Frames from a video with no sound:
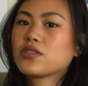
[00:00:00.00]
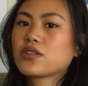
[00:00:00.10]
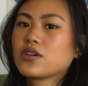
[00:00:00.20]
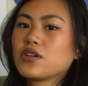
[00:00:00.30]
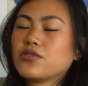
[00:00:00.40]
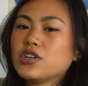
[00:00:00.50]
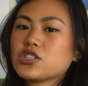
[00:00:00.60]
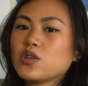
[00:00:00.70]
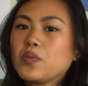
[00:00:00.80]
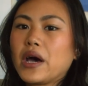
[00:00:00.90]
The
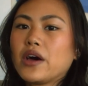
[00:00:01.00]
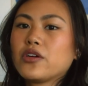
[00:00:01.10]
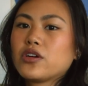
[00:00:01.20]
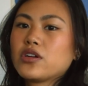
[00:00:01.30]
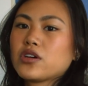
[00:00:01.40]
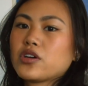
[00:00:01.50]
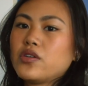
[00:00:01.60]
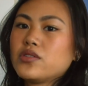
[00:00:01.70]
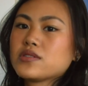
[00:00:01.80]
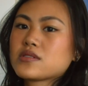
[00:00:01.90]
original pattern
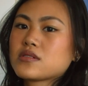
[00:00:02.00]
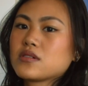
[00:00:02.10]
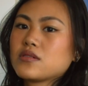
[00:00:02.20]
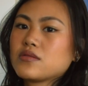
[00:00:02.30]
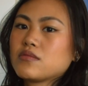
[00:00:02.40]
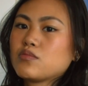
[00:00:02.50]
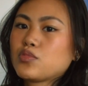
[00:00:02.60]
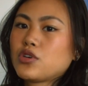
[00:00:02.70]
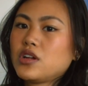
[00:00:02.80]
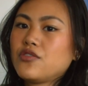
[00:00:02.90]
goes
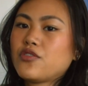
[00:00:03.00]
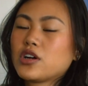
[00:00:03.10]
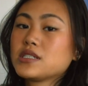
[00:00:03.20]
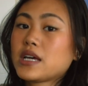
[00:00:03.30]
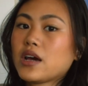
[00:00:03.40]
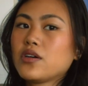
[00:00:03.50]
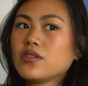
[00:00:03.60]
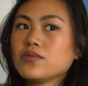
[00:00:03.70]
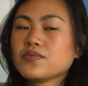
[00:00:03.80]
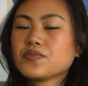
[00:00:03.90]
pretty far
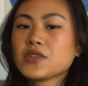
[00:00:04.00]
down,